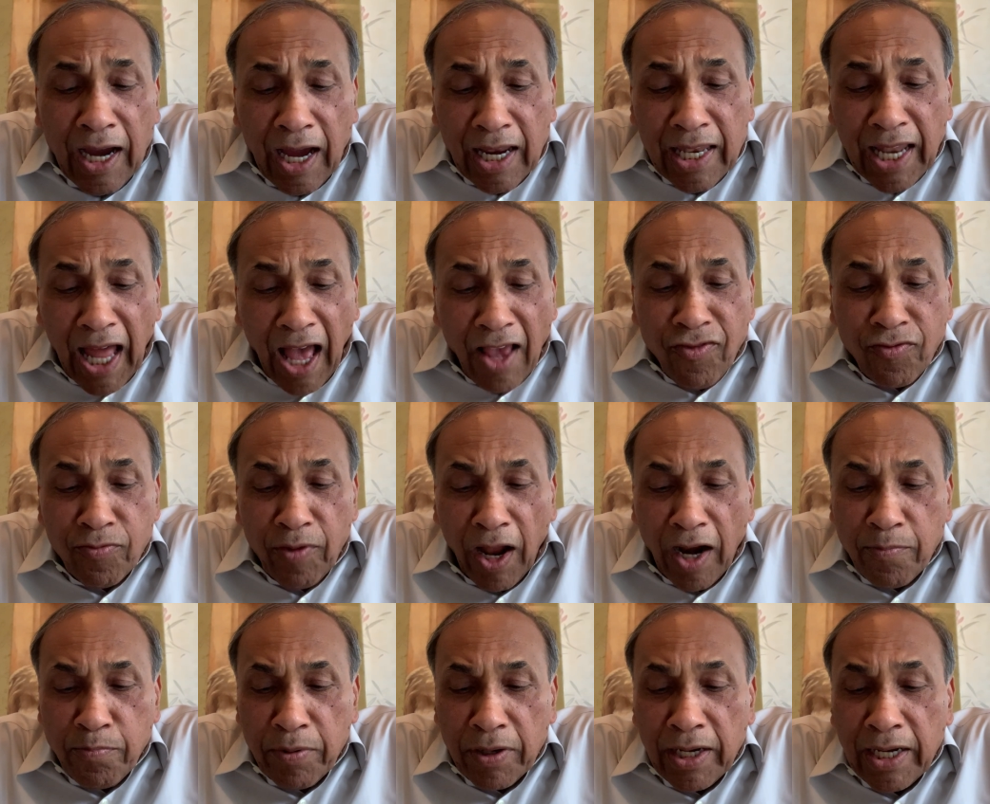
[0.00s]
Last
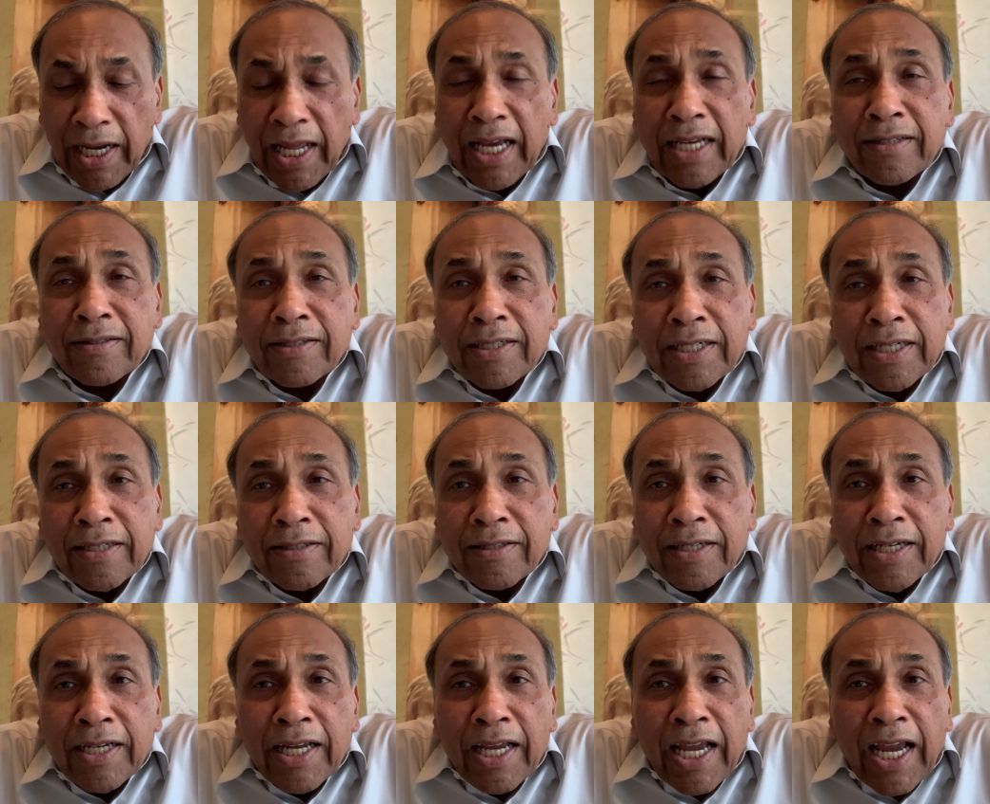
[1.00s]
not but least is
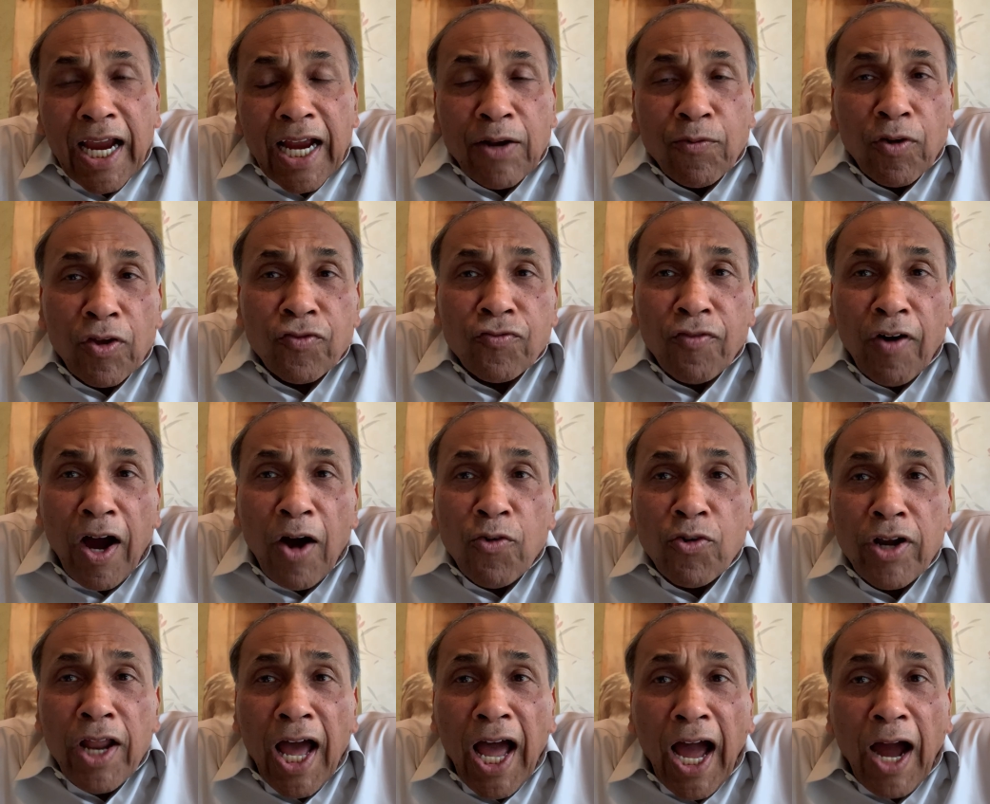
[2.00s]
it was
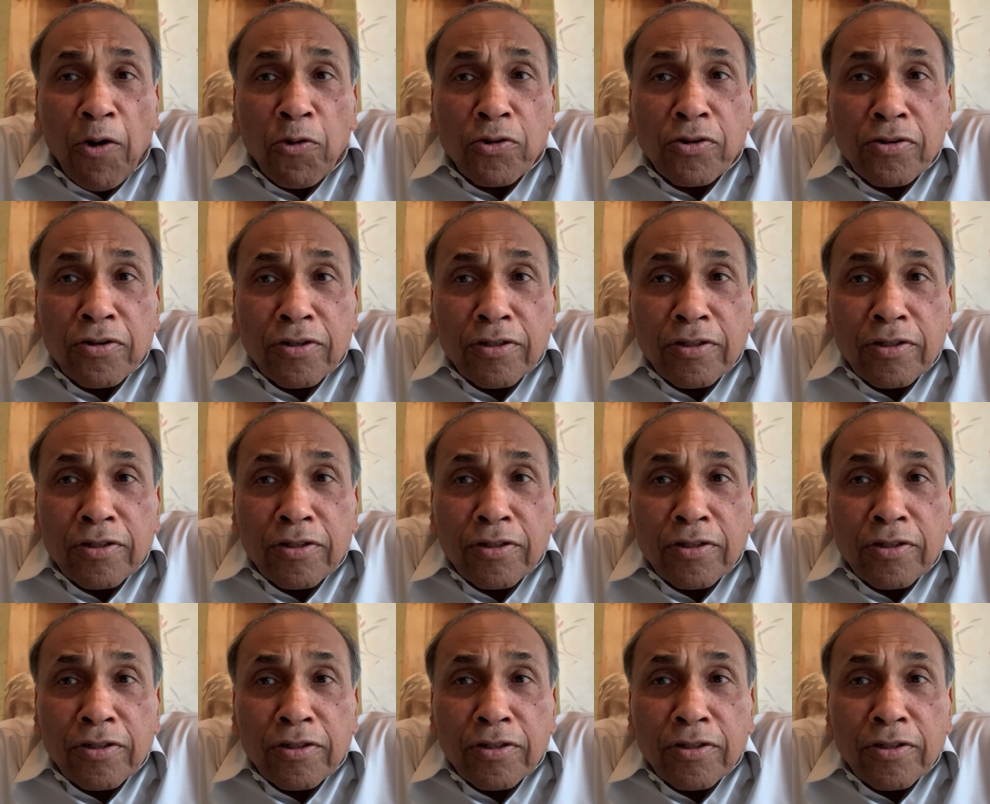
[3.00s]
found out